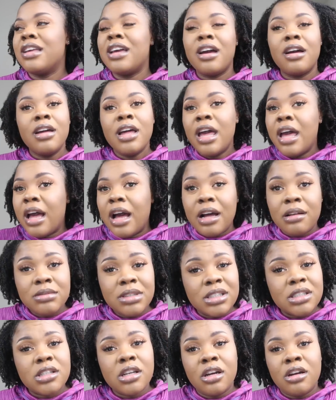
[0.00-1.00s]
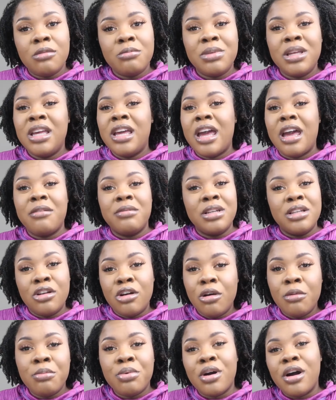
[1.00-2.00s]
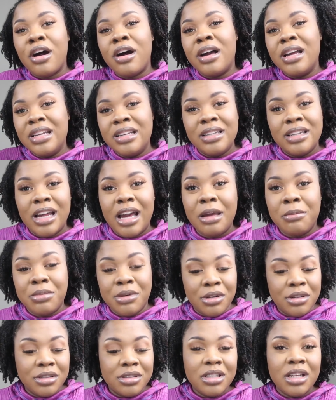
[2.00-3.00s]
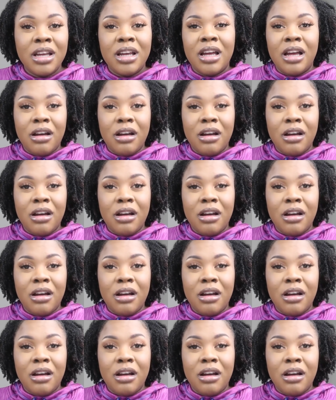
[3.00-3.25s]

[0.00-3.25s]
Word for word: Yep, I'm just gonna be having no bra and diapers.